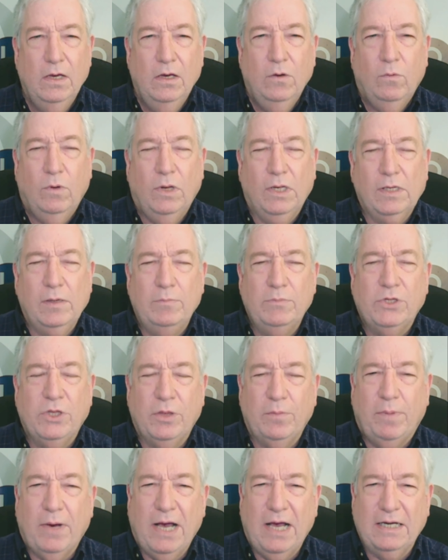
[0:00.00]
Welcome to
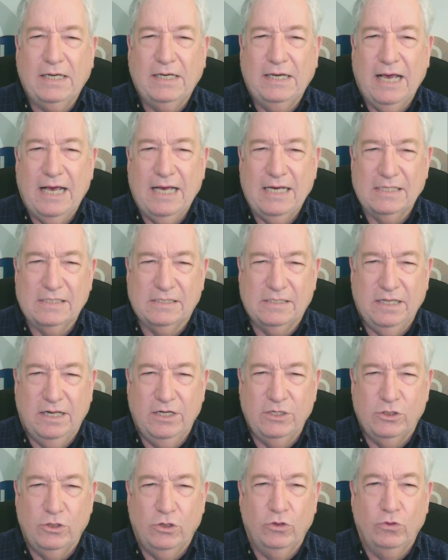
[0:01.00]
the podcast that
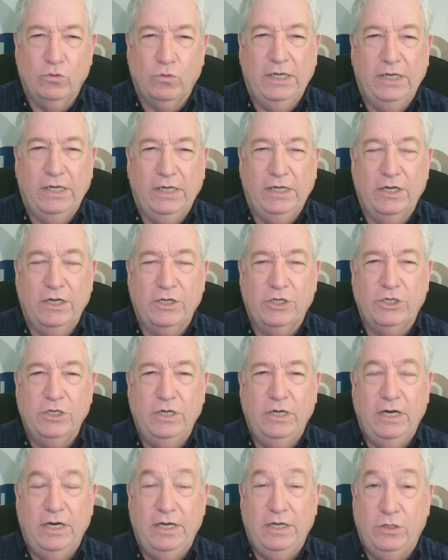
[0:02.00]
has earned
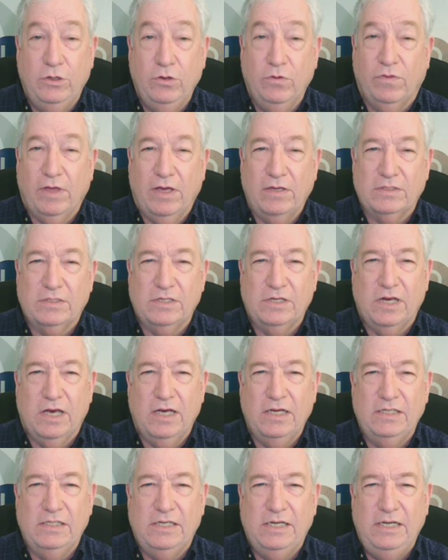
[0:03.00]
recognition in two thousand
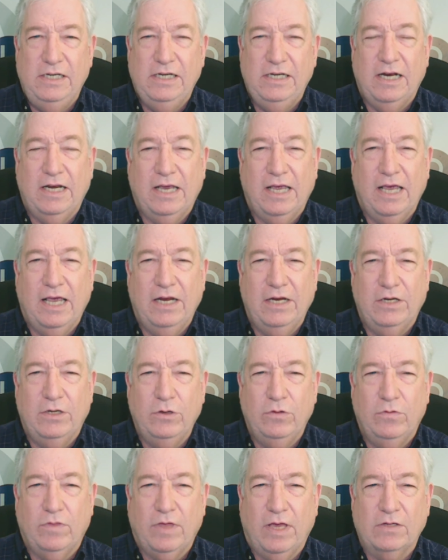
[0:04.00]
nineteen and again in
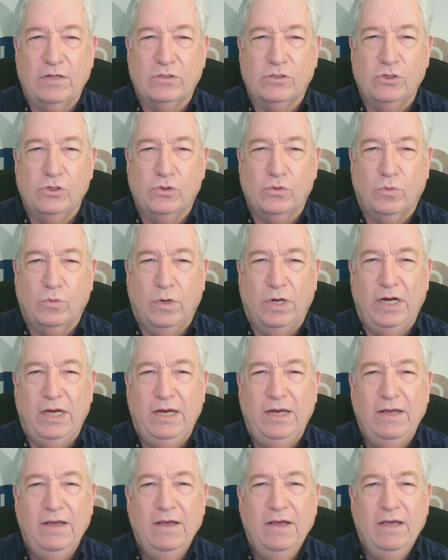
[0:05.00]
two thousand
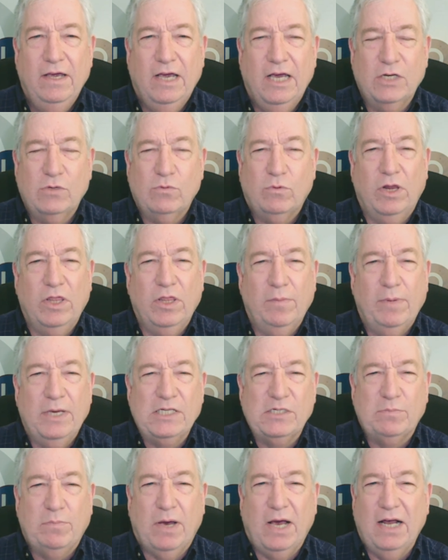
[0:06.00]
twenty as one of the
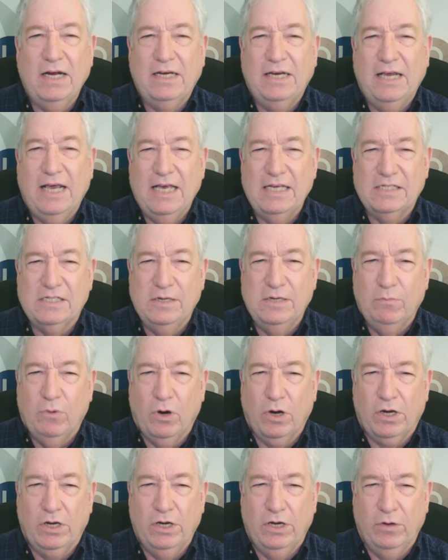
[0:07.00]
best podcasts in
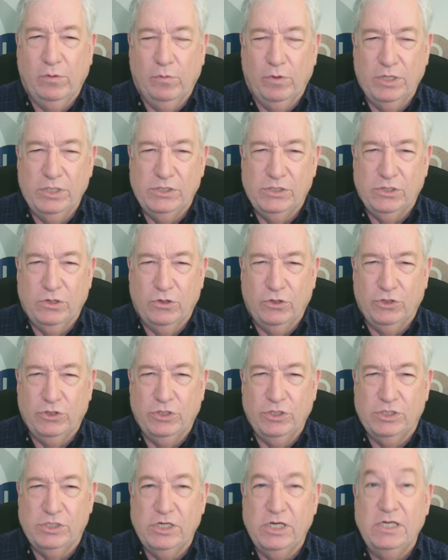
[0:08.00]
marketing research.
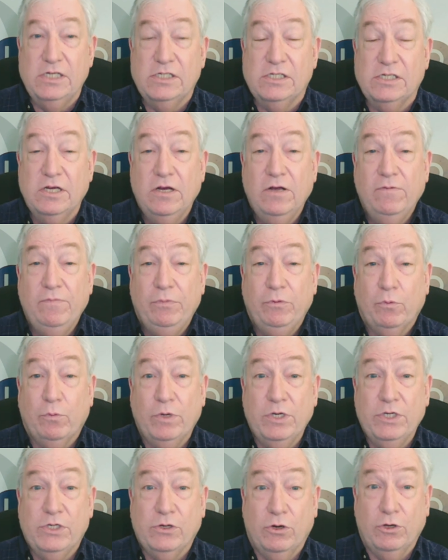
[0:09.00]
This is
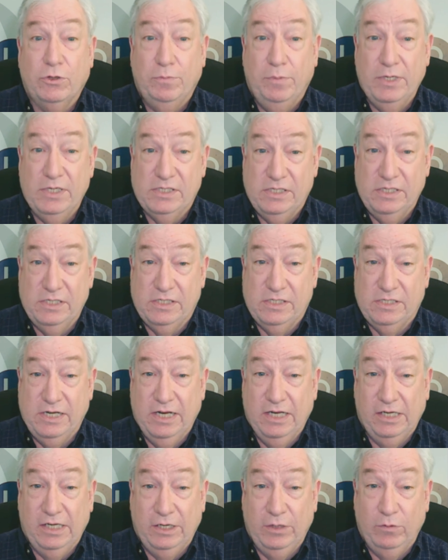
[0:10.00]
Research Business
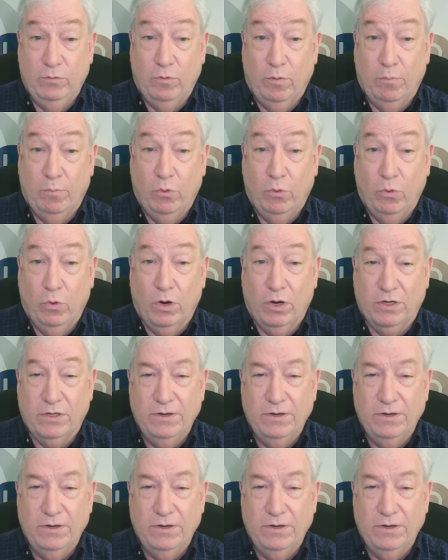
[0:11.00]
Daily Report.